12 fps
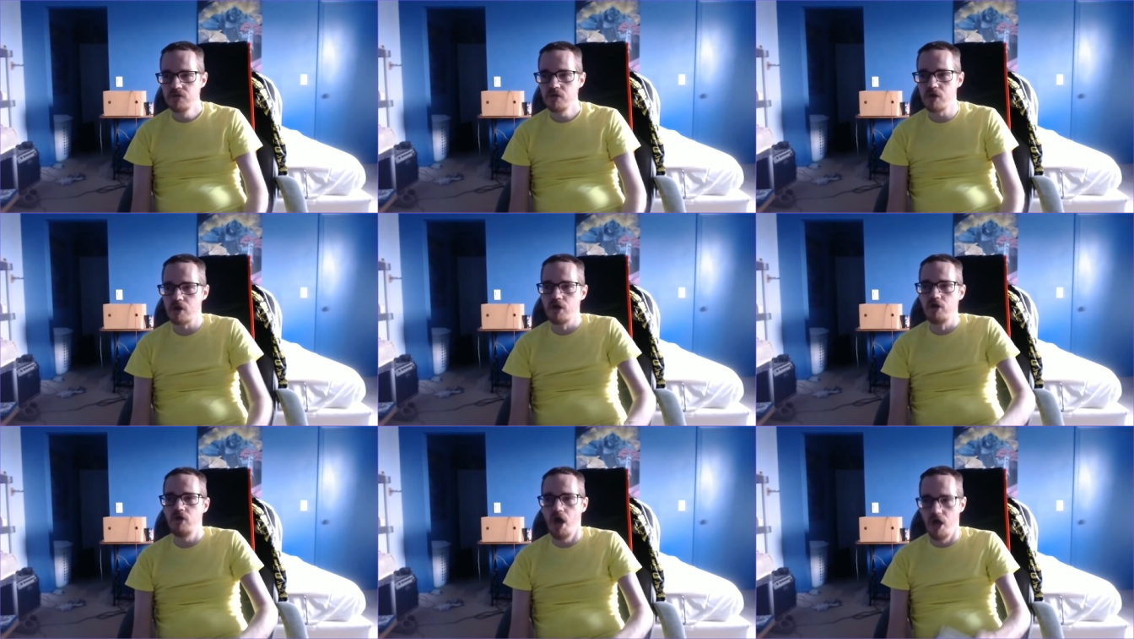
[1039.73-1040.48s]
or
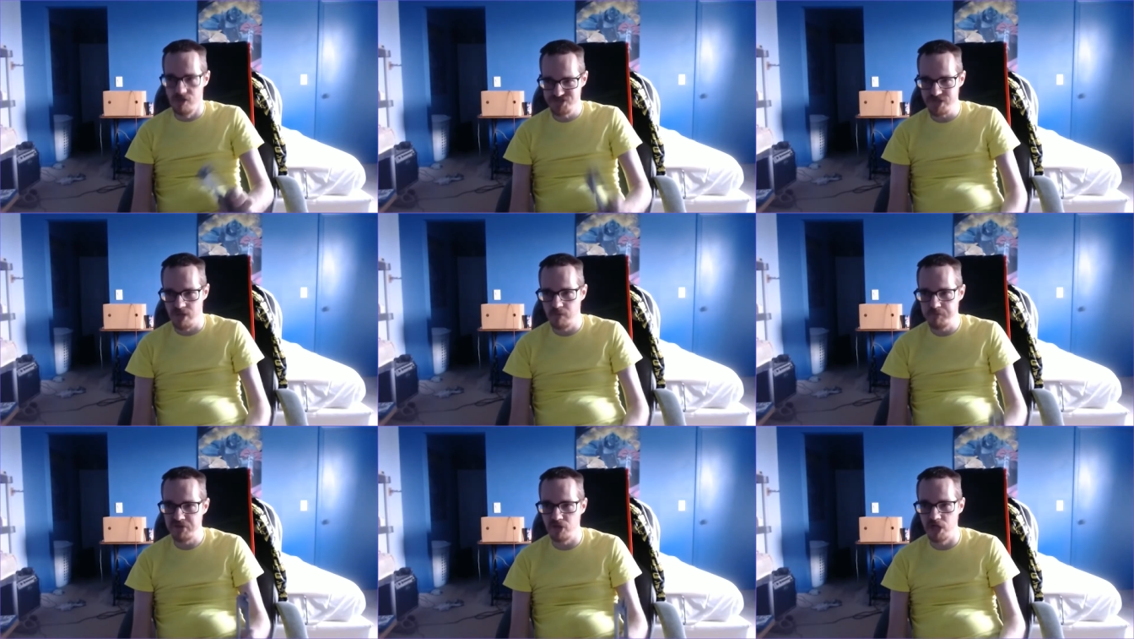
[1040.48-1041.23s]
I'll also
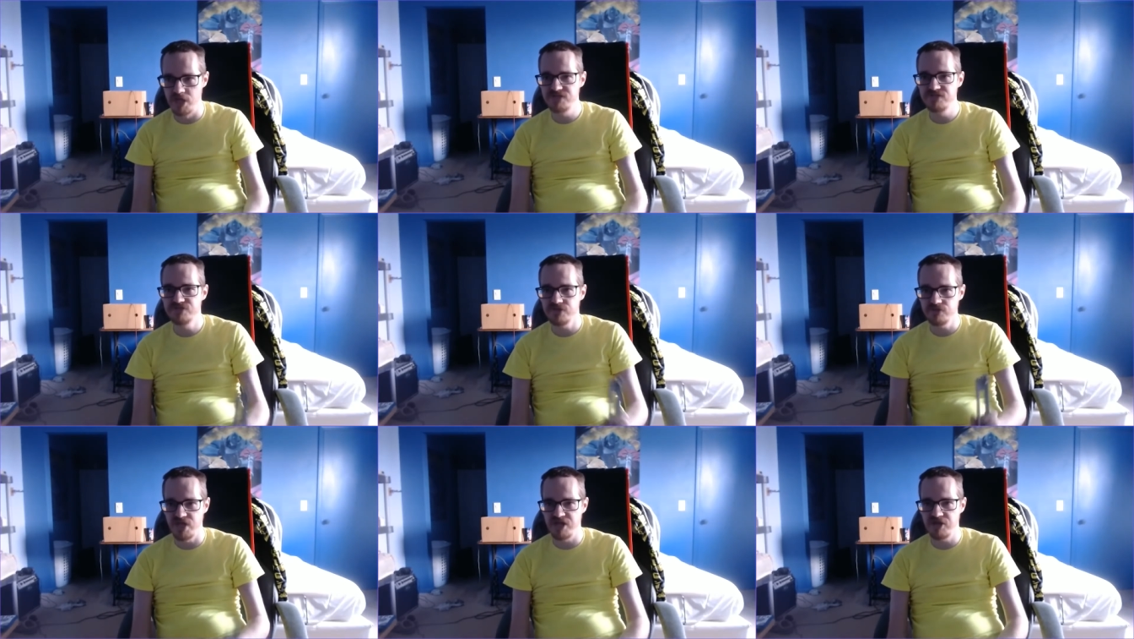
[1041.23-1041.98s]
put the
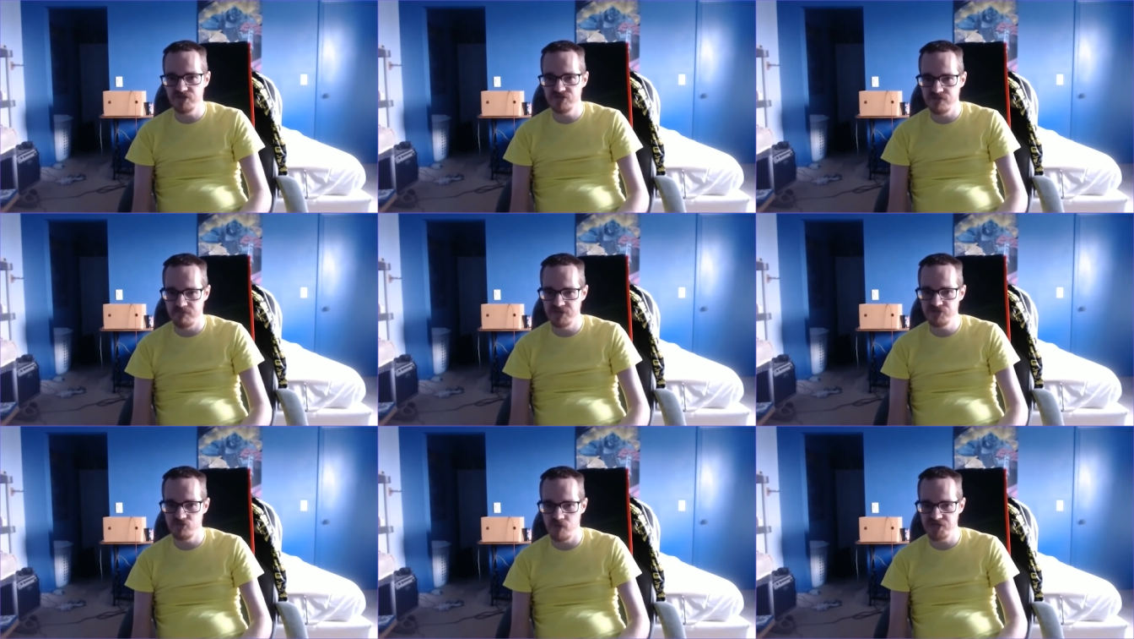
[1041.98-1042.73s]
link to my
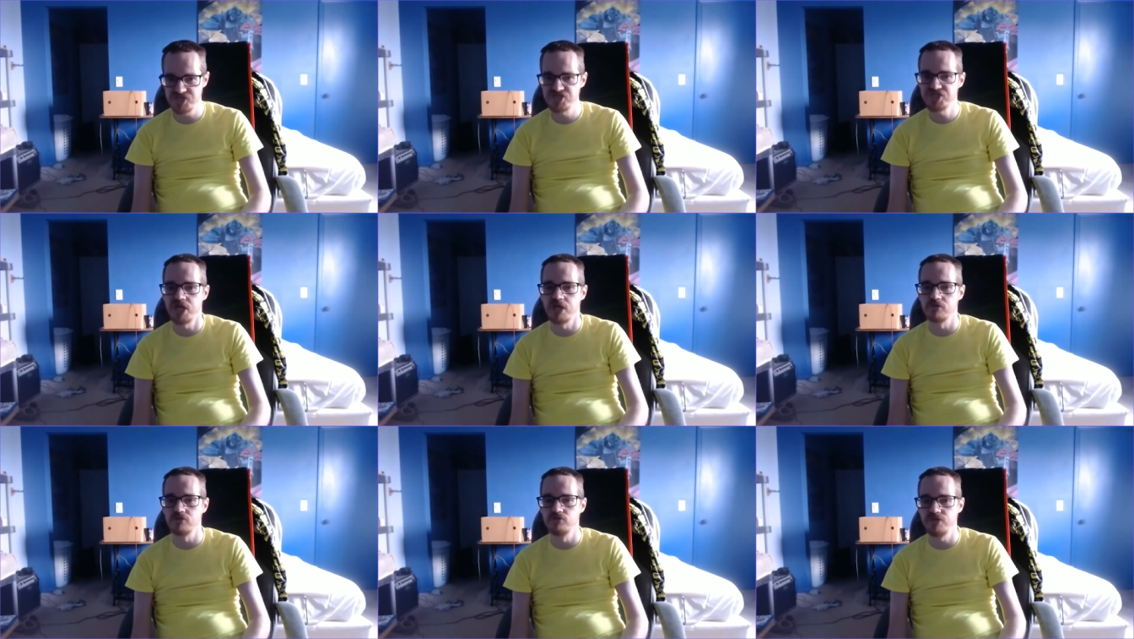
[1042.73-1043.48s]
Twitch
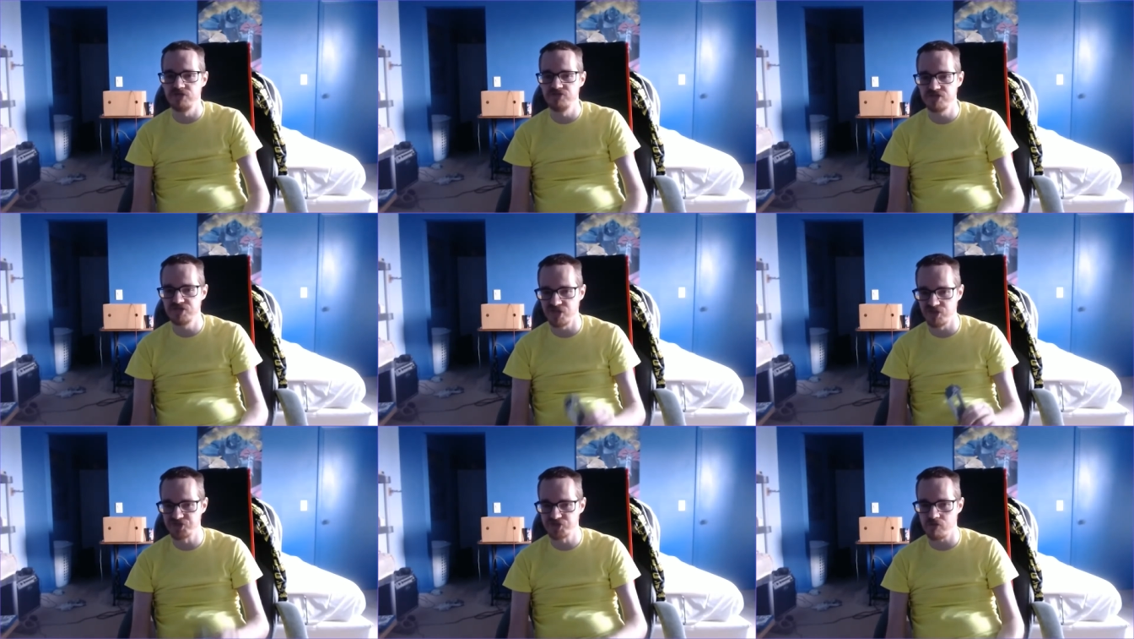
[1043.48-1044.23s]
channel in the
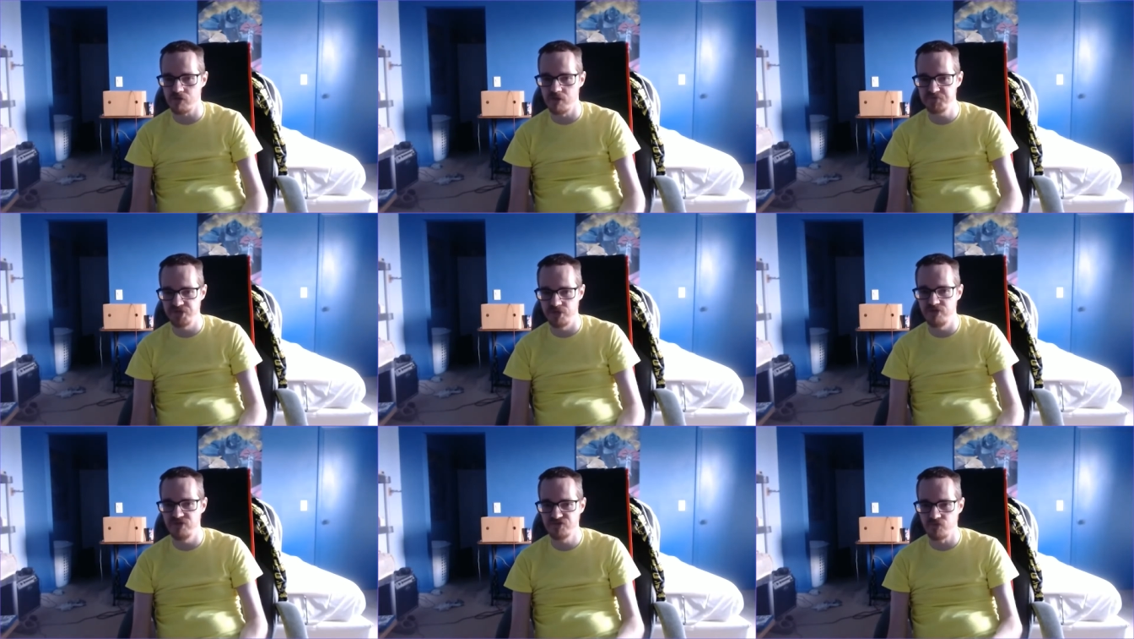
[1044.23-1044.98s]
description
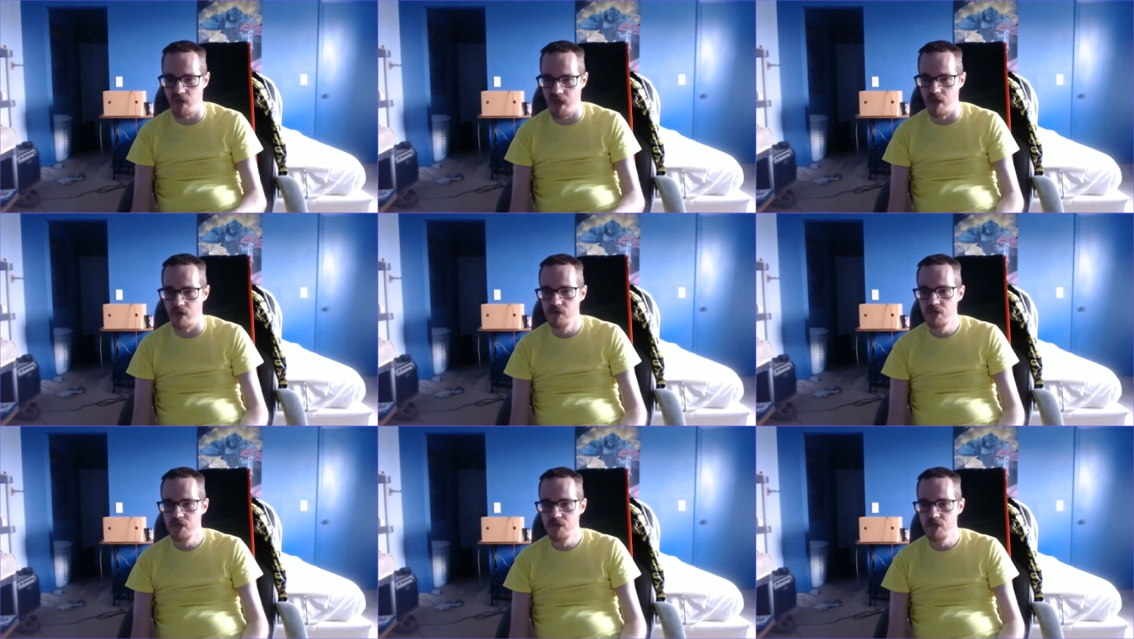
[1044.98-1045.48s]
as well.